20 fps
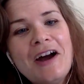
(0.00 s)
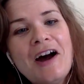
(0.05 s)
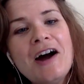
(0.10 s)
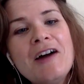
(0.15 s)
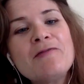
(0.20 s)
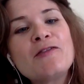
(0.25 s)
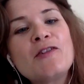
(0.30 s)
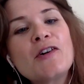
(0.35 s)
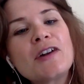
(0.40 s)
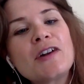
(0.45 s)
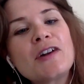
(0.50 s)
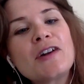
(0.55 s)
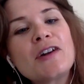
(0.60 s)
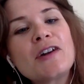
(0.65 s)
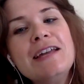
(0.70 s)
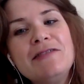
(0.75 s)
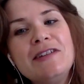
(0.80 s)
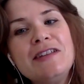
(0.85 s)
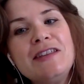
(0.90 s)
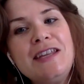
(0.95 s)
I've got to
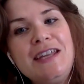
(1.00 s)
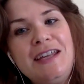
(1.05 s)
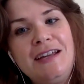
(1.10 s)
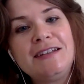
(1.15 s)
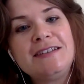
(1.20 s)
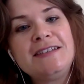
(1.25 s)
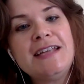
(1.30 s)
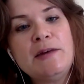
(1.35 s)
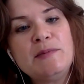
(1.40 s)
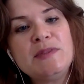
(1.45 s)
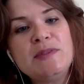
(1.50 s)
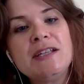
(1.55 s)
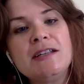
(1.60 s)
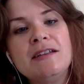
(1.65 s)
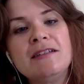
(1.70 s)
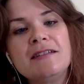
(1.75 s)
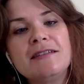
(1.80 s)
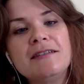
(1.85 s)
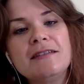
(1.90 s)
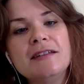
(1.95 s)
live in the
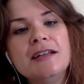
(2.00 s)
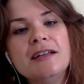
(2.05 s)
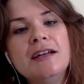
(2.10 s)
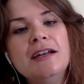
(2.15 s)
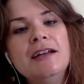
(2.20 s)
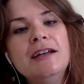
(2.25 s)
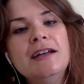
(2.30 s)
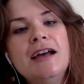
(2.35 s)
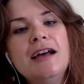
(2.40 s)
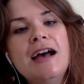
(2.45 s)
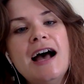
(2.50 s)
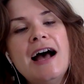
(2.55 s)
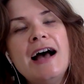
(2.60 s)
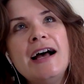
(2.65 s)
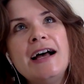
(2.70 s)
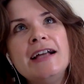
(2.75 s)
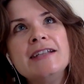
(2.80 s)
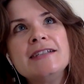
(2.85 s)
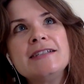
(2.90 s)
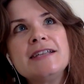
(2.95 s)
acceptance.
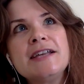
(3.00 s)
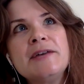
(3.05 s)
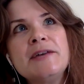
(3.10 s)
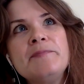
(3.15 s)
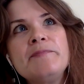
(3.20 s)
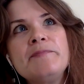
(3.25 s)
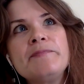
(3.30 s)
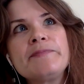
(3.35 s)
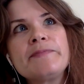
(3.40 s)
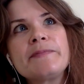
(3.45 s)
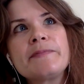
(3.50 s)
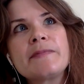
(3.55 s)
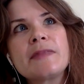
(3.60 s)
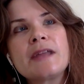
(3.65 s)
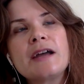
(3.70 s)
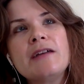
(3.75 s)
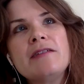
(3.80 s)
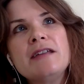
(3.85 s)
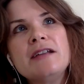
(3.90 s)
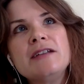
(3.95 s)
And
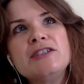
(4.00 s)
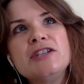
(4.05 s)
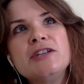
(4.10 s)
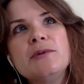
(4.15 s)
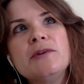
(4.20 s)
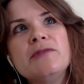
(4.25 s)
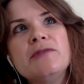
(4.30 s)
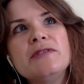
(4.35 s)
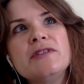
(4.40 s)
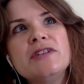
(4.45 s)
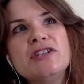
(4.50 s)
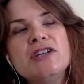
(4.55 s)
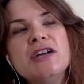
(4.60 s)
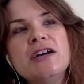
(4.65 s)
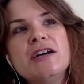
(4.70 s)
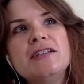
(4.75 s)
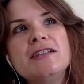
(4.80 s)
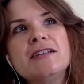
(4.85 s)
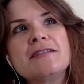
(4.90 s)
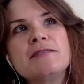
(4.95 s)
I think too often the
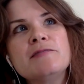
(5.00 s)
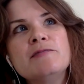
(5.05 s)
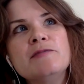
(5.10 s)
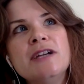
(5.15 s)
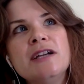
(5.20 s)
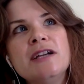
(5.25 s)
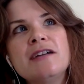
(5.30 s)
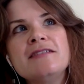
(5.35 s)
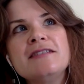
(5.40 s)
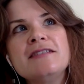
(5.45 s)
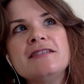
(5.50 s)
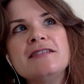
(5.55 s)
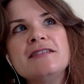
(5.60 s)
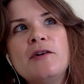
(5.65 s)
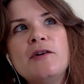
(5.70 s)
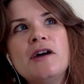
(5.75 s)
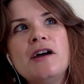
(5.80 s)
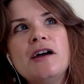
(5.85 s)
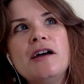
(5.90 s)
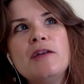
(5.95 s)
church doesn't realize
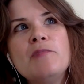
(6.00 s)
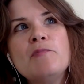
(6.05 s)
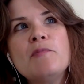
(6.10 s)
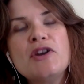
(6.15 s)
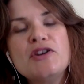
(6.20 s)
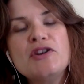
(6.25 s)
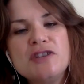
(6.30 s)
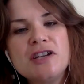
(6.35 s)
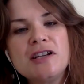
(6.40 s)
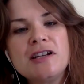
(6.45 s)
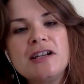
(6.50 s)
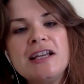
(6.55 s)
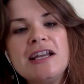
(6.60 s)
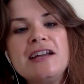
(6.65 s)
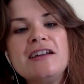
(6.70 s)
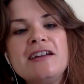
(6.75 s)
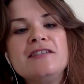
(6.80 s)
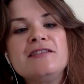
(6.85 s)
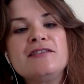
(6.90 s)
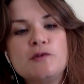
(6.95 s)
how emotionally
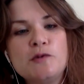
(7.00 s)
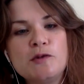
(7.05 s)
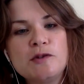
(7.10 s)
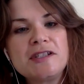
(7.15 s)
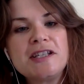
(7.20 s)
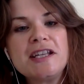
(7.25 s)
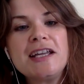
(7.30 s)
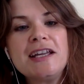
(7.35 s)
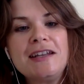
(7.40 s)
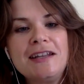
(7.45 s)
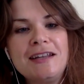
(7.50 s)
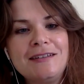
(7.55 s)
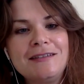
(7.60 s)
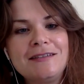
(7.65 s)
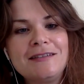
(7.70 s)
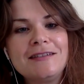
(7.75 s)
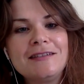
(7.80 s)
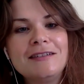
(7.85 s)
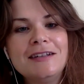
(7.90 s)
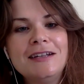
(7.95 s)
exhausting it
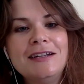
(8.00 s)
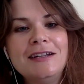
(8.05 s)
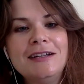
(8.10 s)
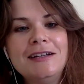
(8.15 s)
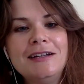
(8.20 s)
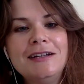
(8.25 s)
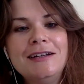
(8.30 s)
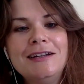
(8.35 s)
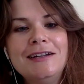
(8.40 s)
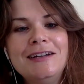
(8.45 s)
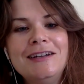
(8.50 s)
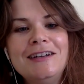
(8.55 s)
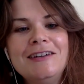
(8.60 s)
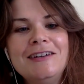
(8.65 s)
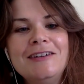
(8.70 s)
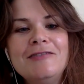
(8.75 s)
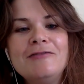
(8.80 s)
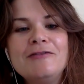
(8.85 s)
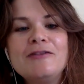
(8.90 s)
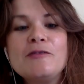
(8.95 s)
is
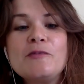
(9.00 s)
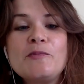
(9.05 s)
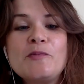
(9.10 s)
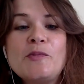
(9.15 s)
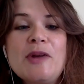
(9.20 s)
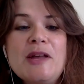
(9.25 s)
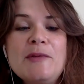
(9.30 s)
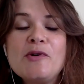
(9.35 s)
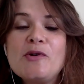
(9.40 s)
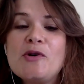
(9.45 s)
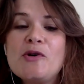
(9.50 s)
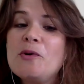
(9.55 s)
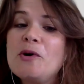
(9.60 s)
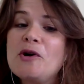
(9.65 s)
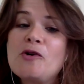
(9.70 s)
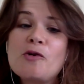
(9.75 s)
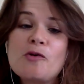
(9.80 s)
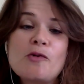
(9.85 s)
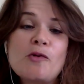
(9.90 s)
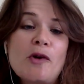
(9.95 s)
for people who are
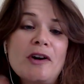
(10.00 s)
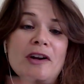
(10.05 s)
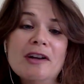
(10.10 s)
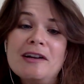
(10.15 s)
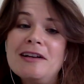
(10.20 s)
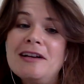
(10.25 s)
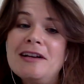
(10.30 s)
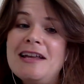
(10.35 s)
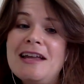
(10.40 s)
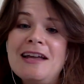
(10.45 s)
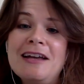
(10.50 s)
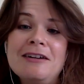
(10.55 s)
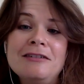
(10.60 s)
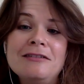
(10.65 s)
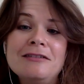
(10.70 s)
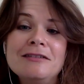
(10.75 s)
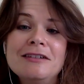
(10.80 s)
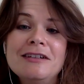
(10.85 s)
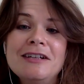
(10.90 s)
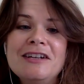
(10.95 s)
chronically
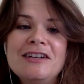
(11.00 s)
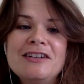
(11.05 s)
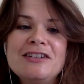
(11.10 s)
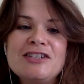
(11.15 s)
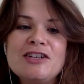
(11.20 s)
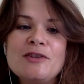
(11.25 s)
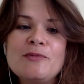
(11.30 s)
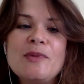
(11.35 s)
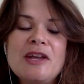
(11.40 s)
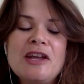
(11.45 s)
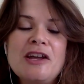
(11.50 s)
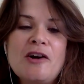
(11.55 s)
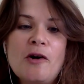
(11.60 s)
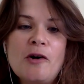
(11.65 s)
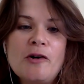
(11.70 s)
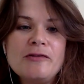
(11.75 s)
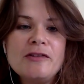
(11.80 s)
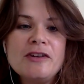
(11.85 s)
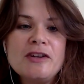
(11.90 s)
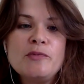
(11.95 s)
ill to be
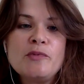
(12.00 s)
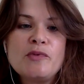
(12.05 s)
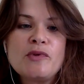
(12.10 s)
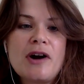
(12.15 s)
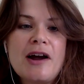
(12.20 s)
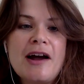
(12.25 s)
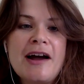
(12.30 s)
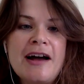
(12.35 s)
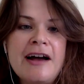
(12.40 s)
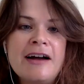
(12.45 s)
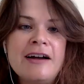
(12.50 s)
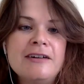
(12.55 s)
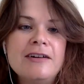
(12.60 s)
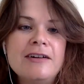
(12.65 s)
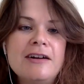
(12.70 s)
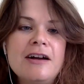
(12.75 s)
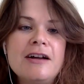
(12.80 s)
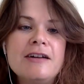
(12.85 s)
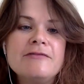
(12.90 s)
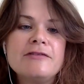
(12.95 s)
offered prayer
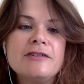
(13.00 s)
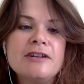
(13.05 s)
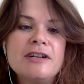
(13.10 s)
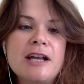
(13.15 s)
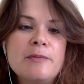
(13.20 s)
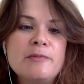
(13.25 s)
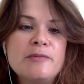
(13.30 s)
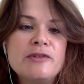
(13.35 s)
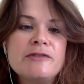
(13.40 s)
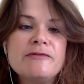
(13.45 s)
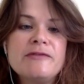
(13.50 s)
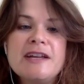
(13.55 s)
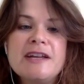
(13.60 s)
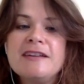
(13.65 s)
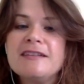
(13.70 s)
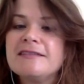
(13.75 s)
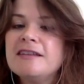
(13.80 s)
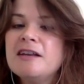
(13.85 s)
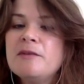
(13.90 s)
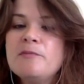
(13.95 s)
over a number of years.